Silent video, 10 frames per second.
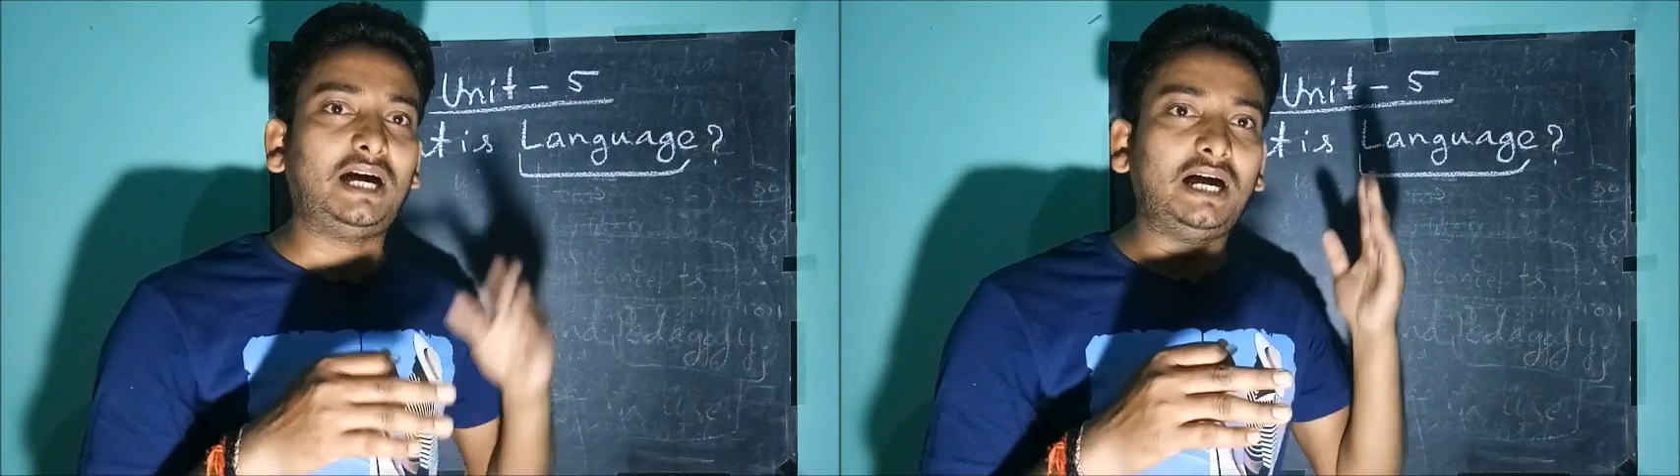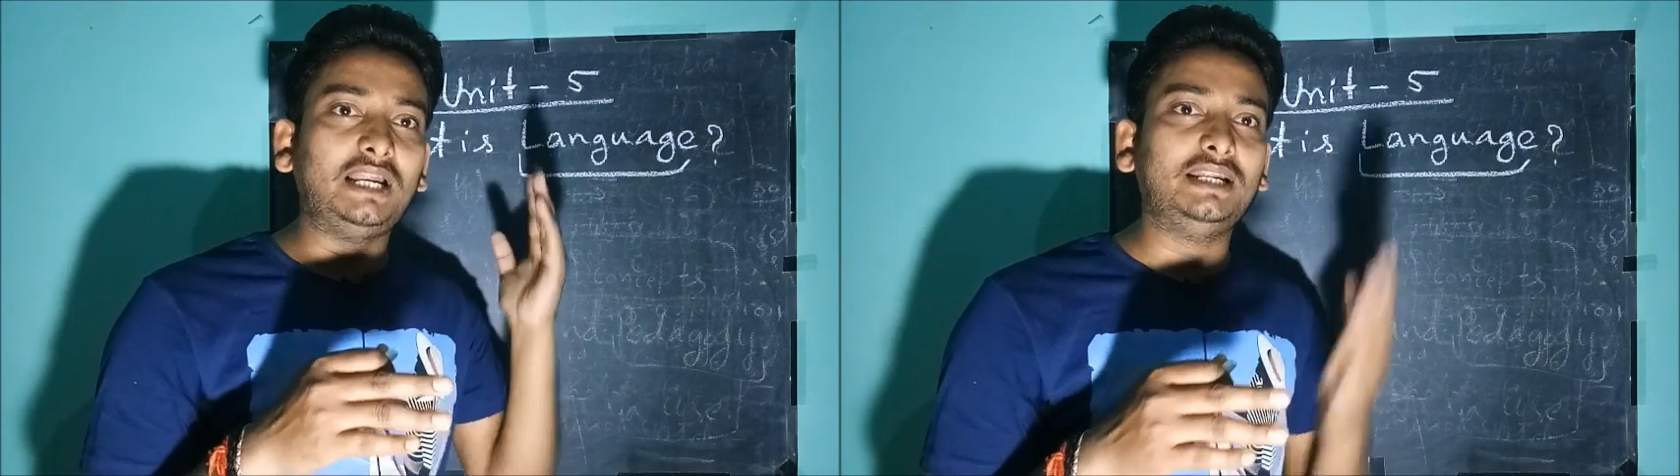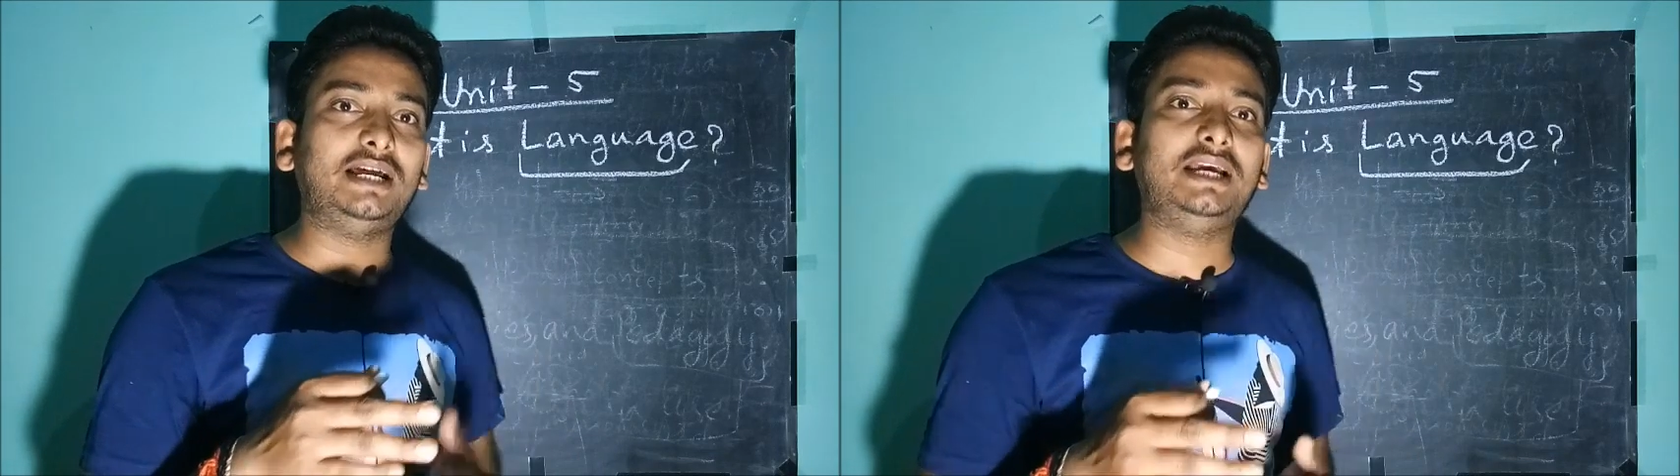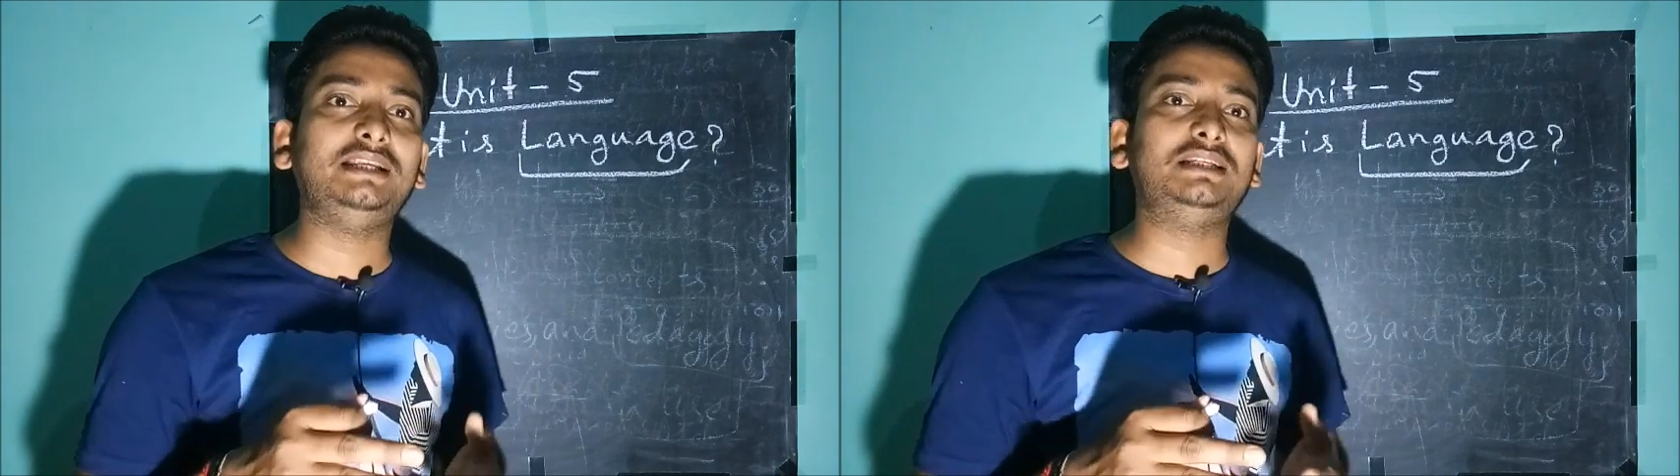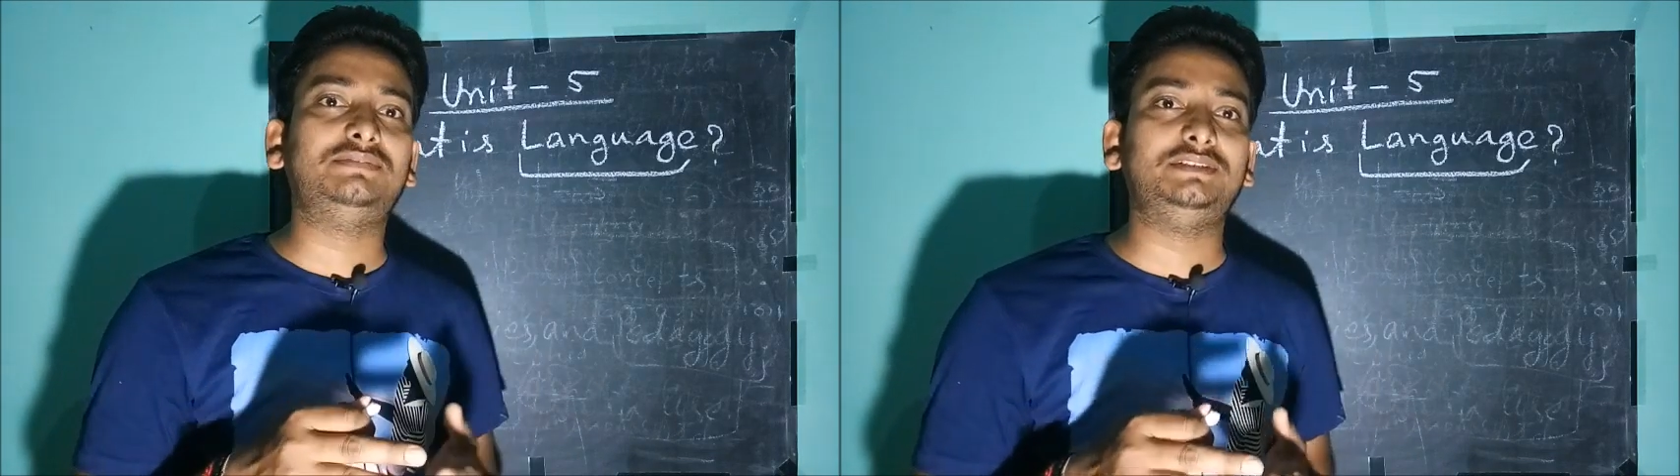all
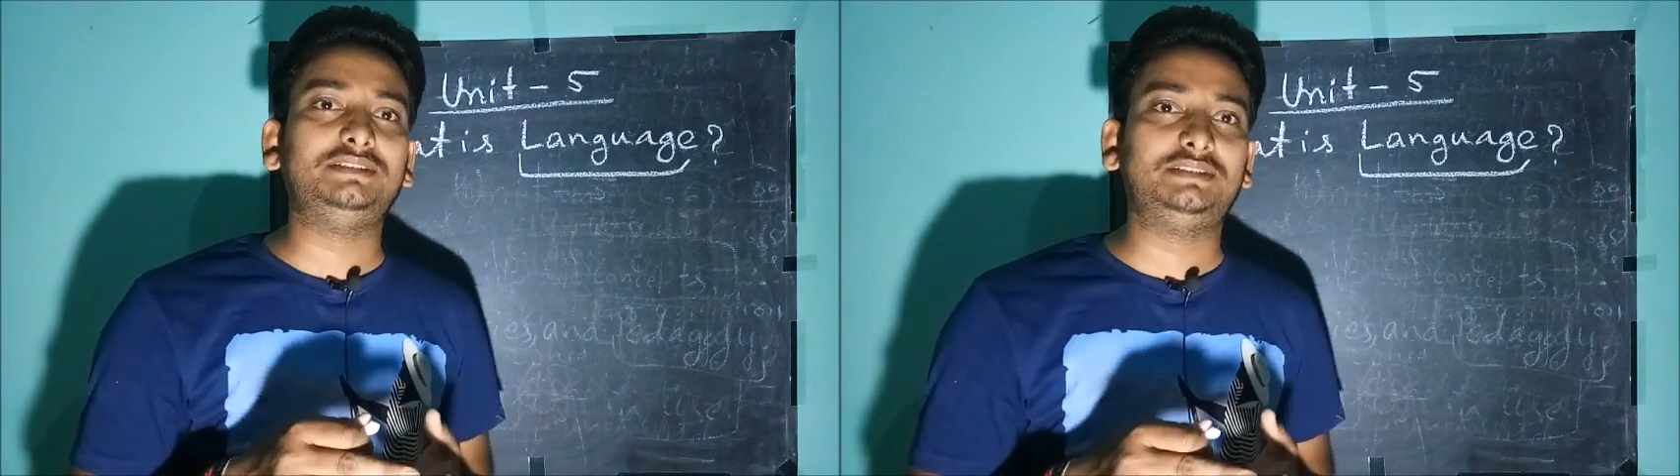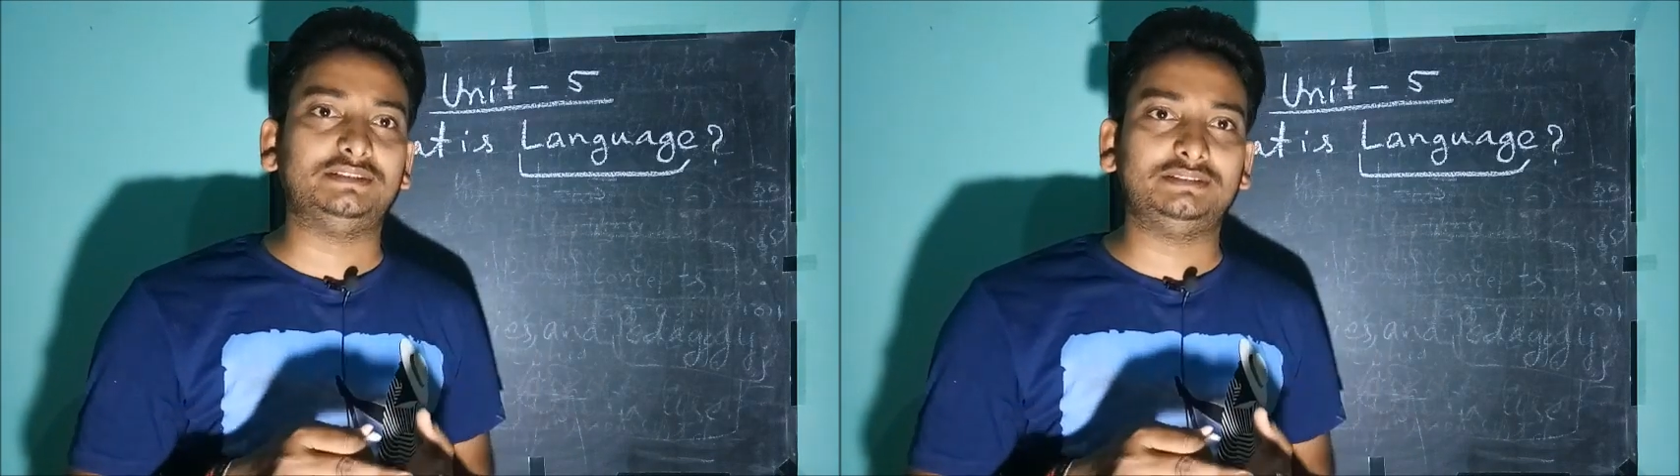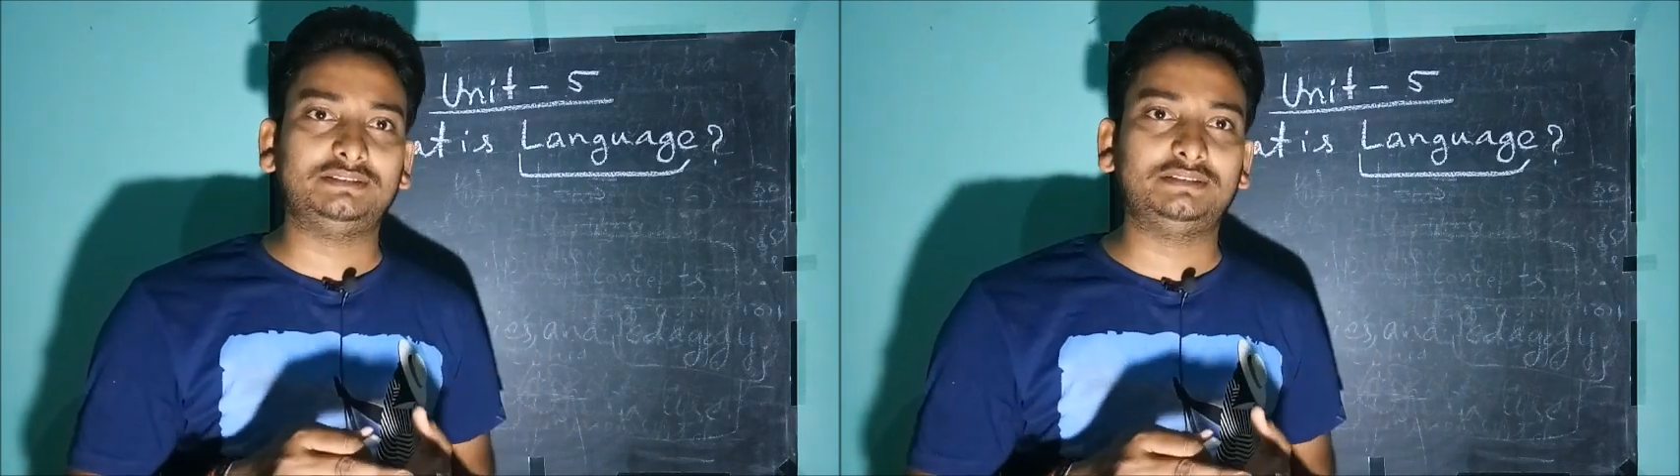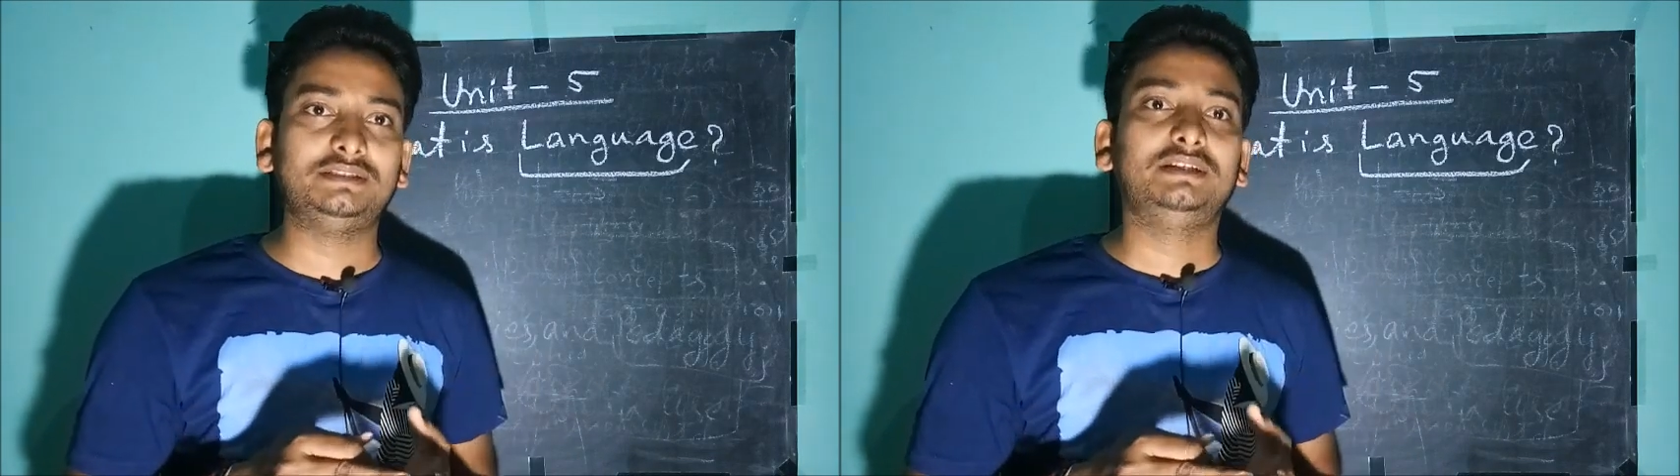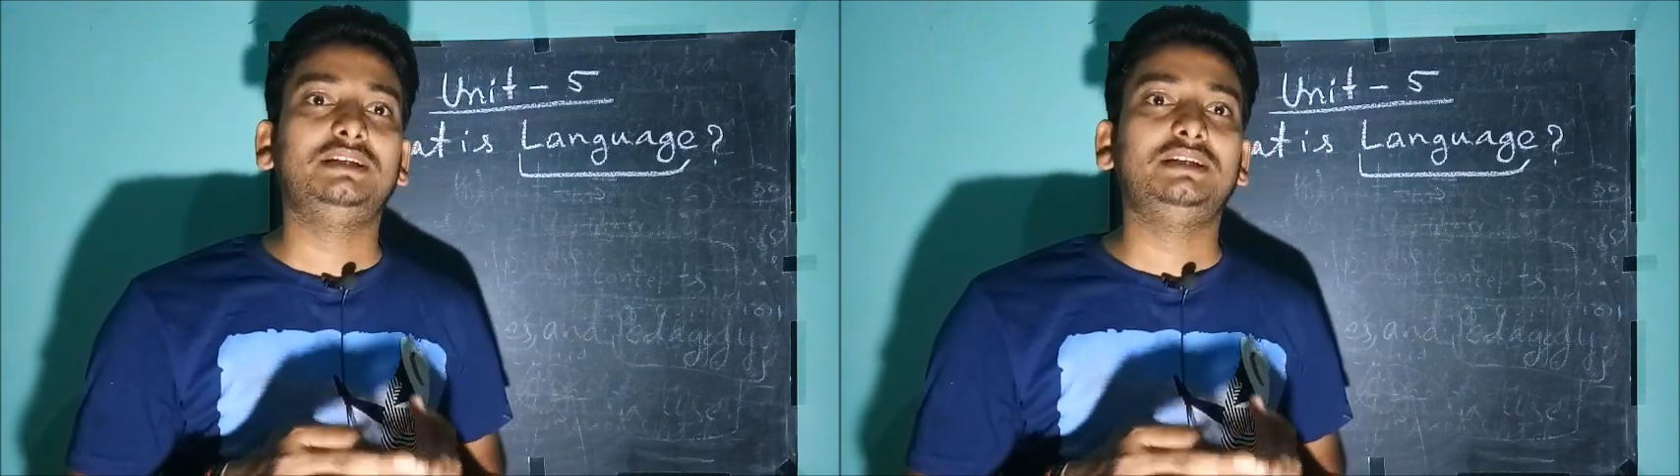9 definitions